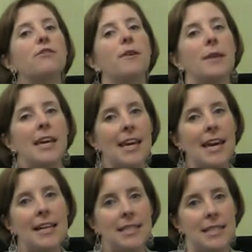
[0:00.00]
from the
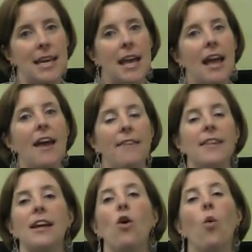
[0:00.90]
ESC in
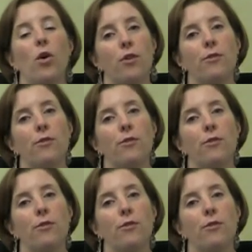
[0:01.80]
the Order